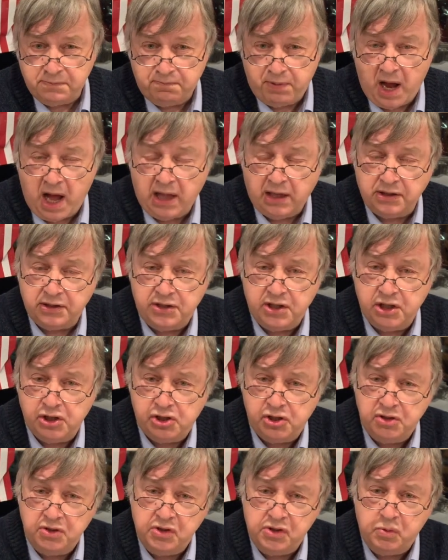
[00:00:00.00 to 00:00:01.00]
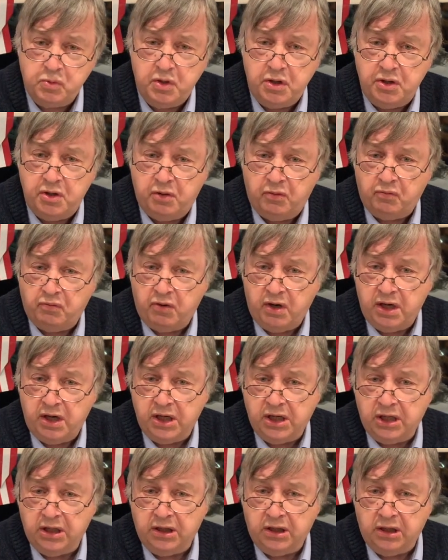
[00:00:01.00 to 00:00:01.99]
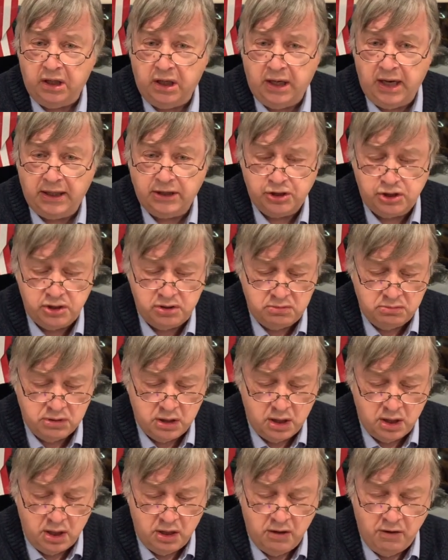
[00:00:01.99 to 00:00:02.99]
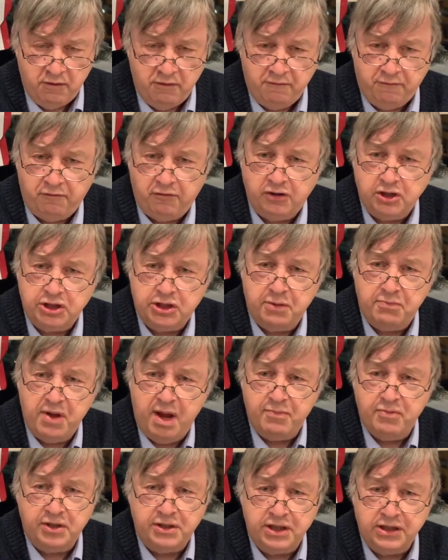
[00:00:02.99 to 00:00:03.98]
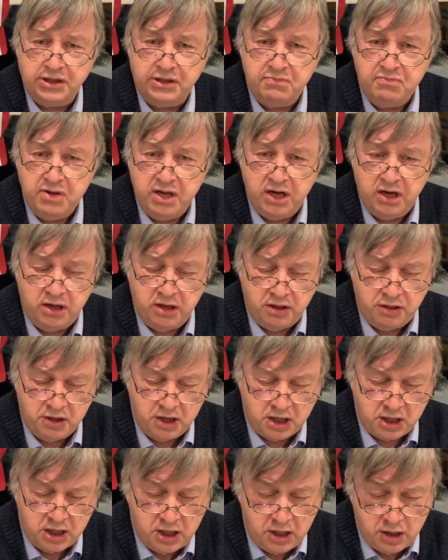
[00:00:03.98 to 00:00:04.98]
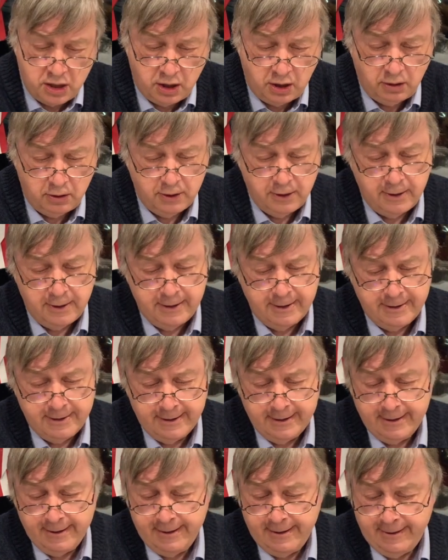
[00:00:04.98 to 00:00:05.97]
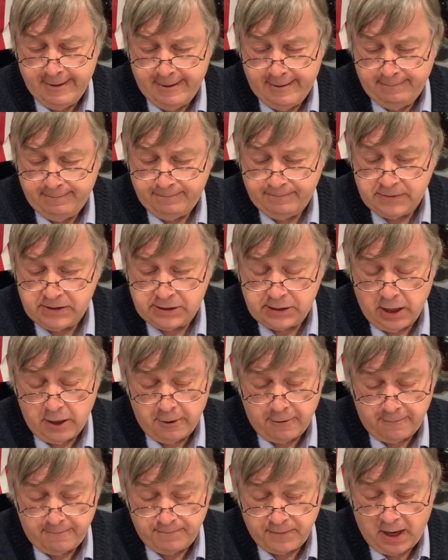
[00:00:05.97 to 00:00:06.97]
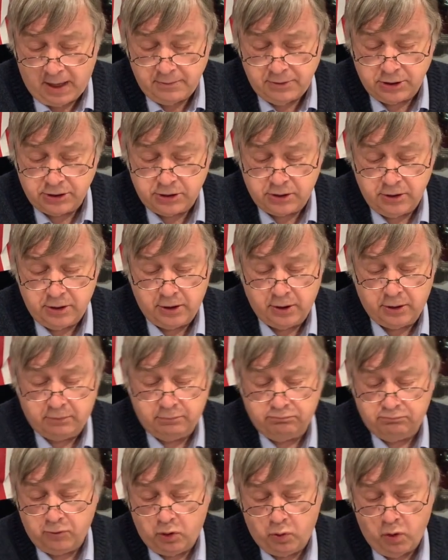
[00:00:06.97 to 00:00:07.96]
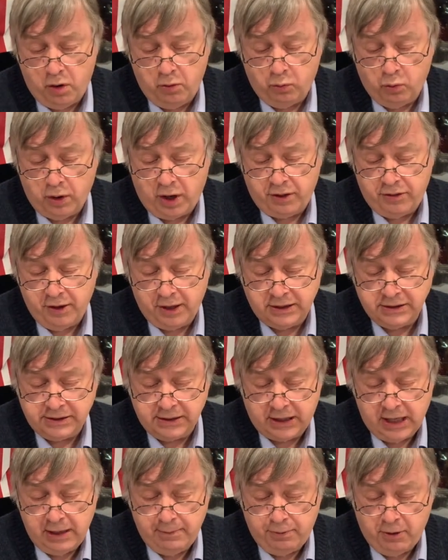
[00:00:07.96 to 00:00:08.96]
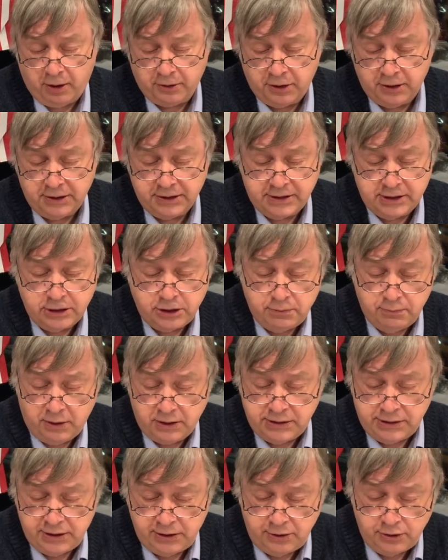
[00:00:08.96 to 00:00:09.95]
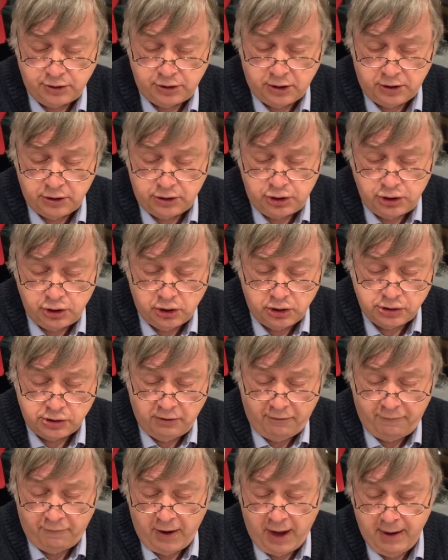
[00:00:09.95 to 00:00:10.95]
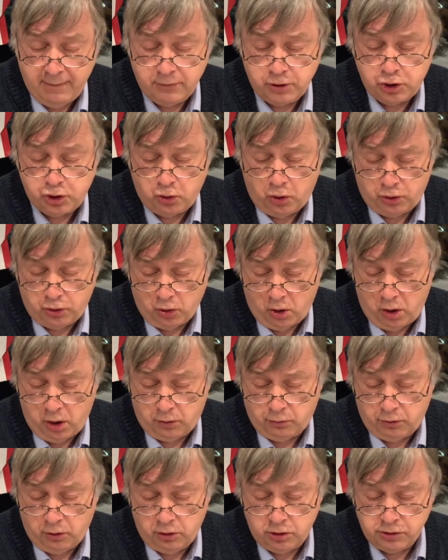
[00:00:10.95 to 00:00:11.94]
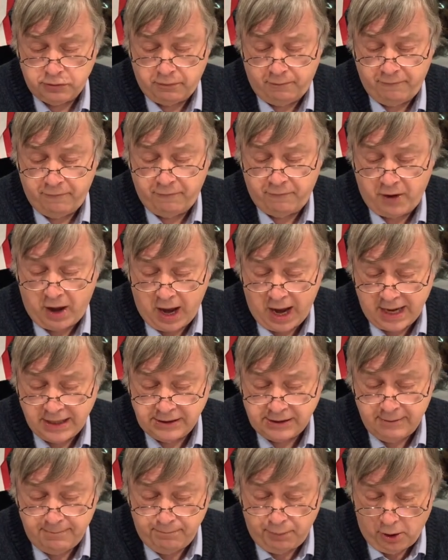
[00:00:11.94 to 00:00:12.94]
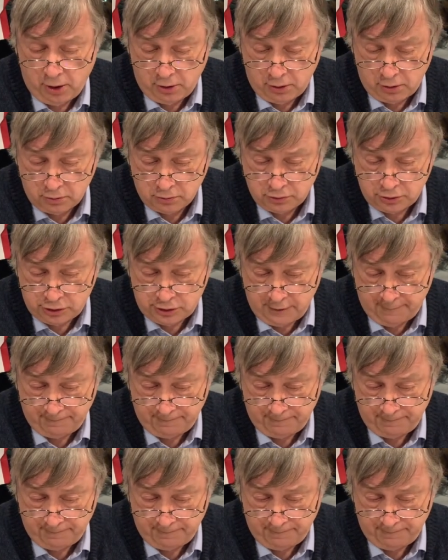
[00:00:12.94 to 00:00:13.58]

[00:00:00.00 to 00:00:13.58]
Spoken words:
politicians when they're running in an election. The First Amendment doesn't mean anything here. So I'm just going to quote what I think is the key part. The decision by Senior Judge Joseph M. Shortall arose from fines imposed